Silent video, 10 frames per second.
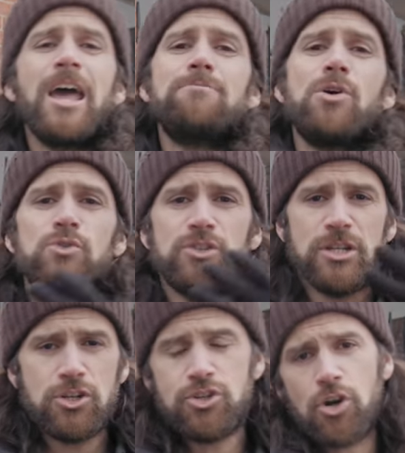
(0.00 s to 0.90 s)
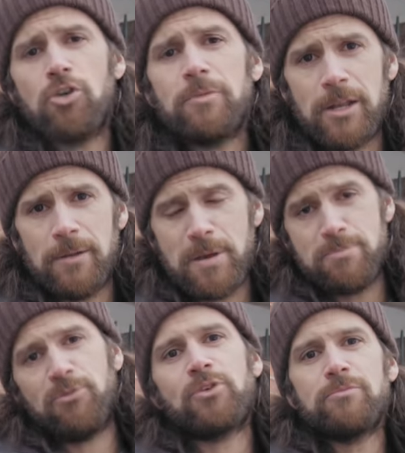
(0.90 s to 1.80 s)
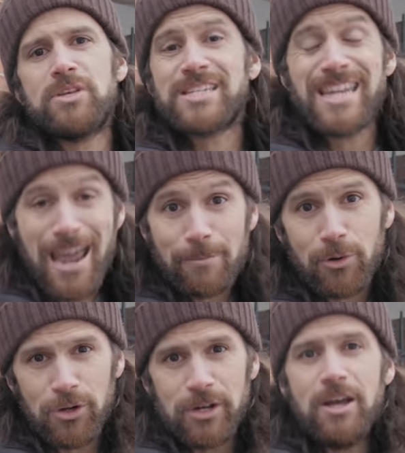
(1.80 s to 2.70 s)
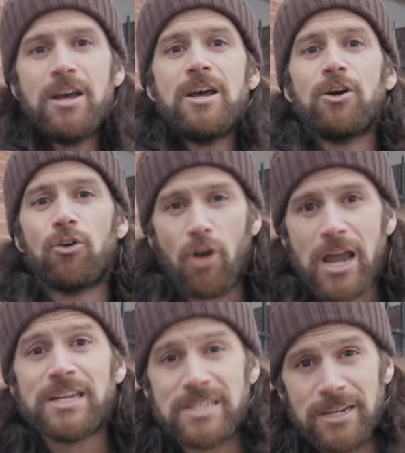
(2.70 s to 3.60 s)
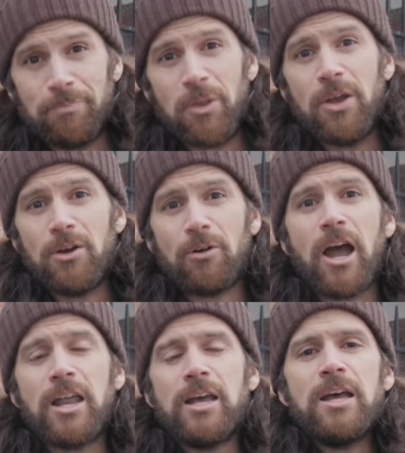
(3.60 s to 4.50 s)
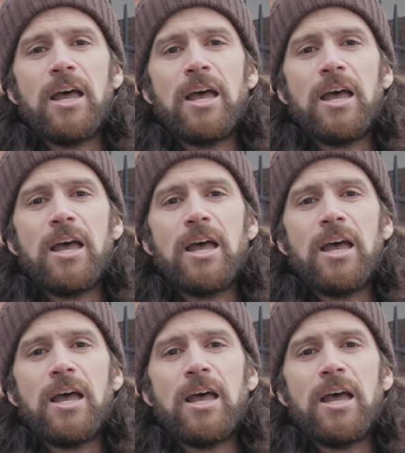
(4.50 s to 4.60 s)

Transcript: and mostly German people from this neighborhood. Crazy, right?